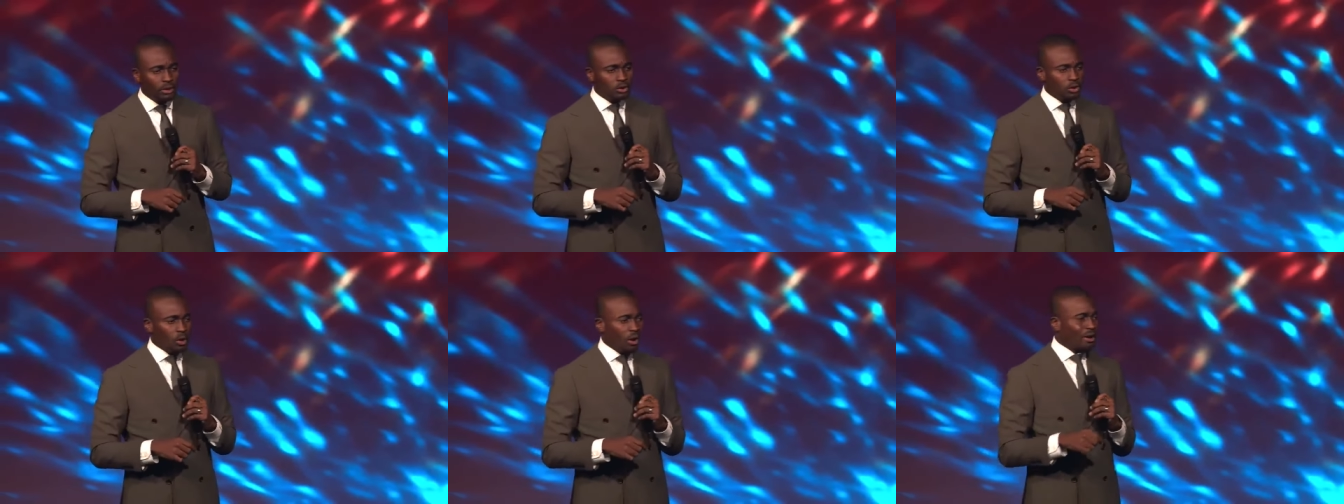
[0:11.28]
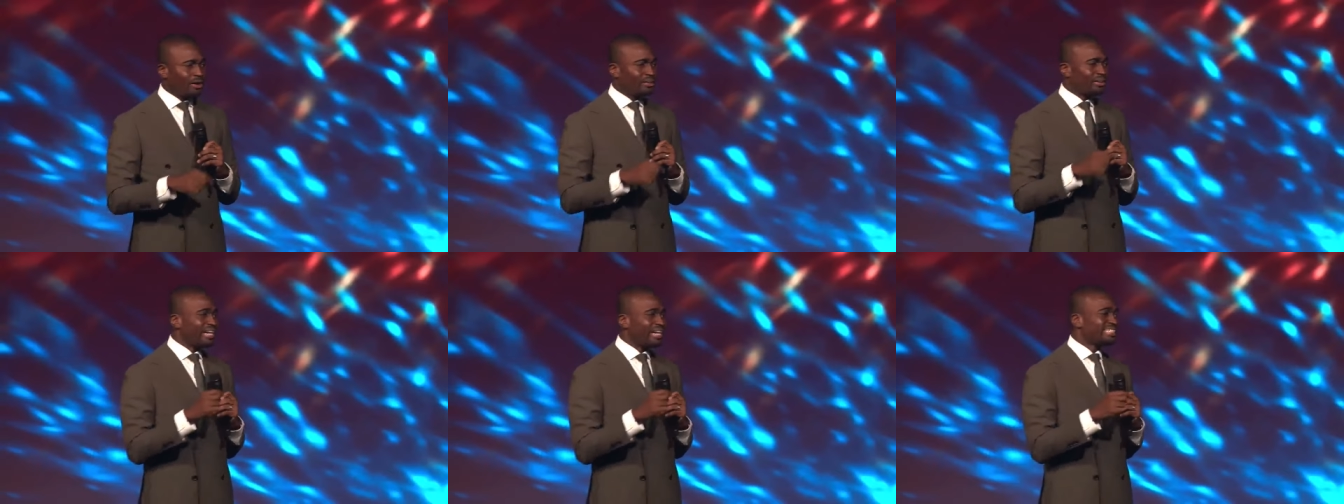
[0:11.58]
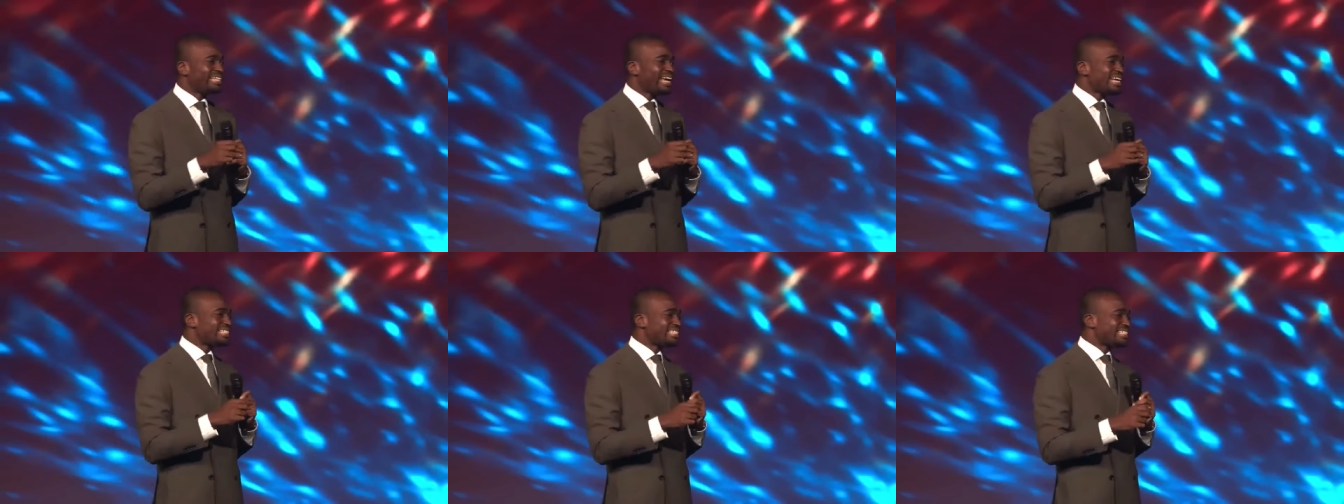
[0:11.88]
Your
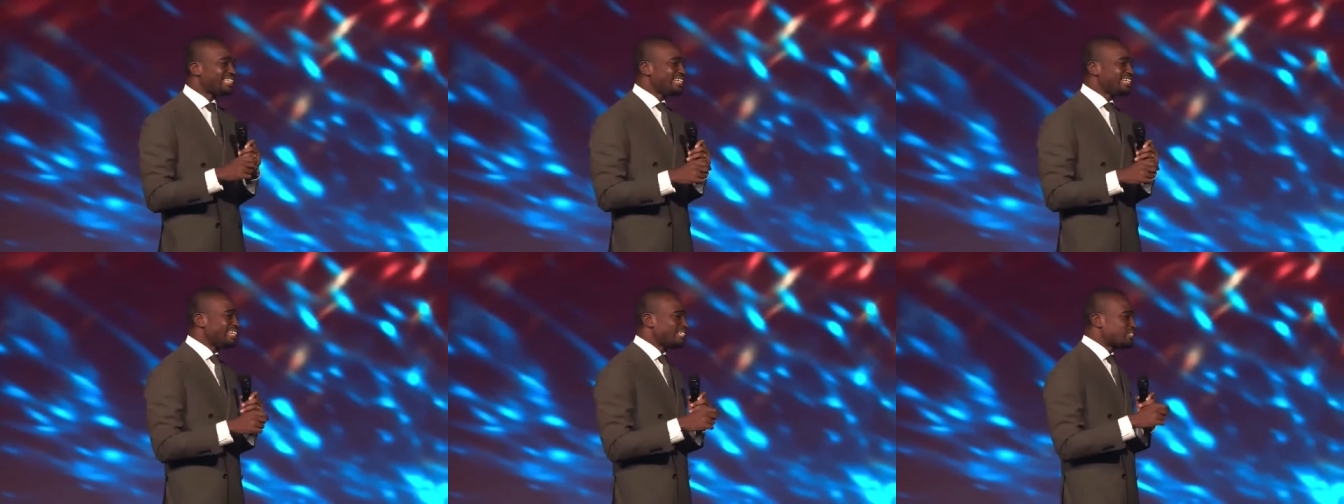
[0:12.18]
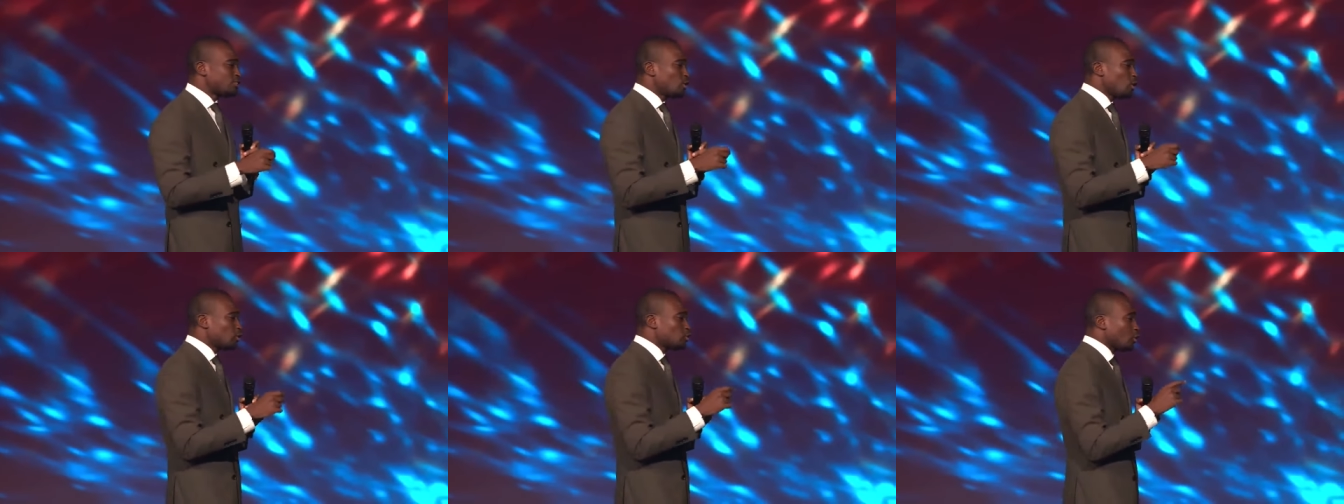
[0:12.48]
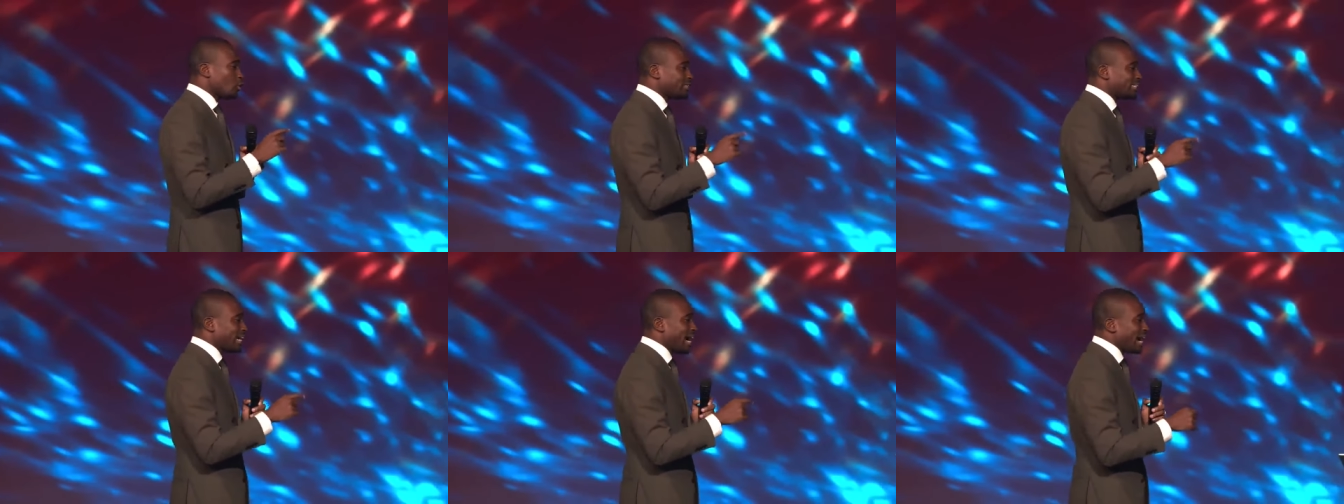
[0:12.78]
greatest seed is
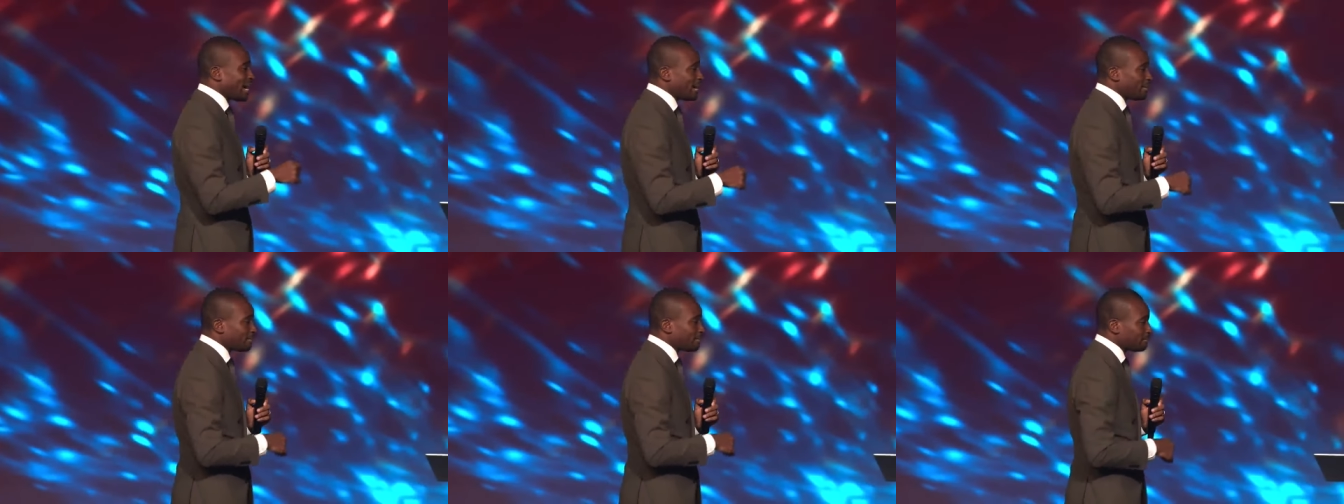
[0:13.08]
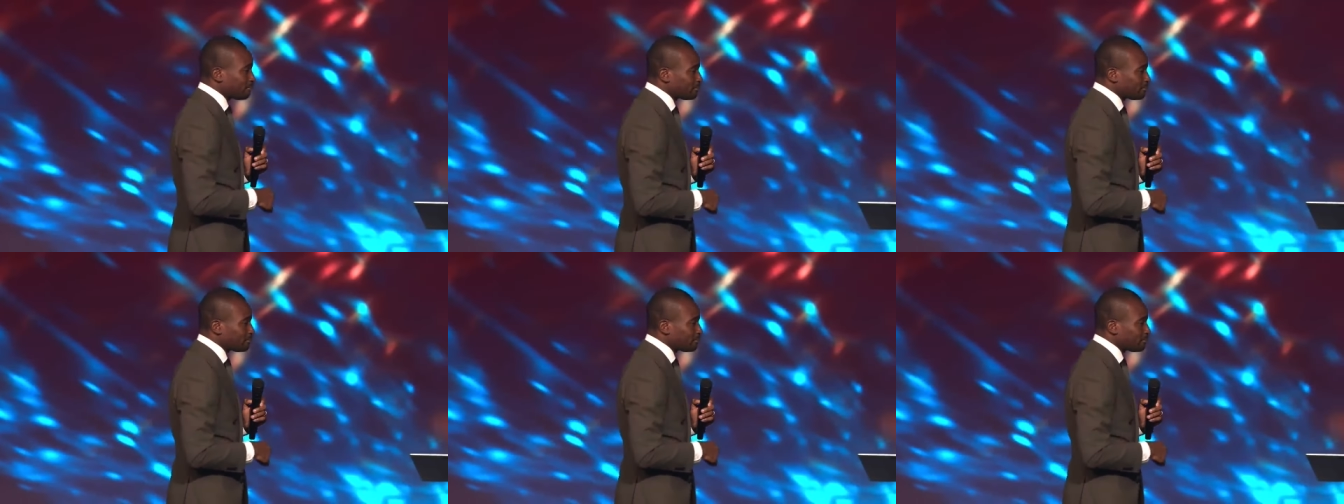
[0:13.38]
not your time.